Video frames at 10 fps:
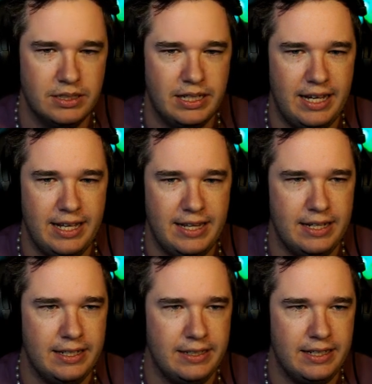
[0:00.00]
And
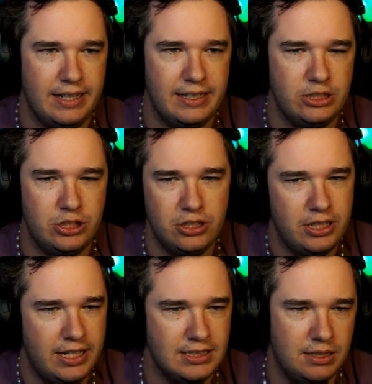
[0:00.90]
then sure, he
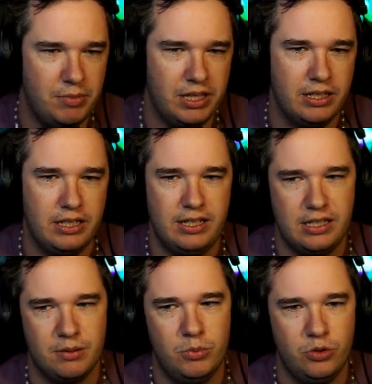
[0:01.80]
has an ability, he can
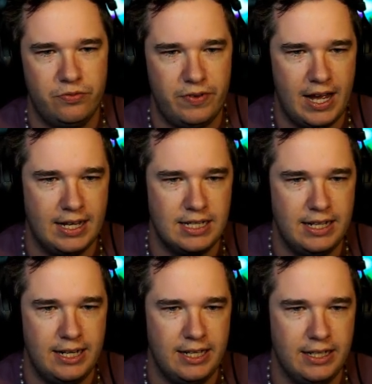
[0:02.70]
move fast,
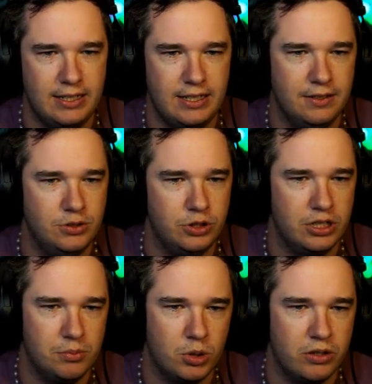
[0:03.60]
and it gives you a
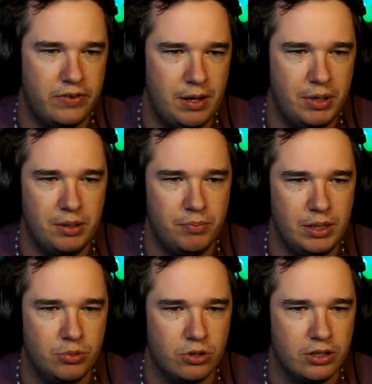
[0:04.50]
number of how many
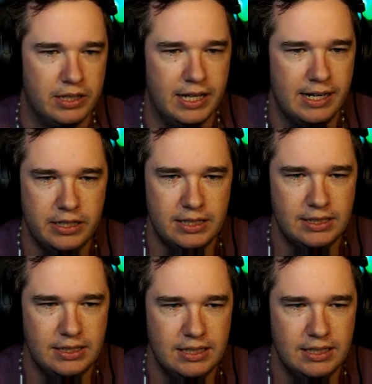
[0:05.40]
people are in the area.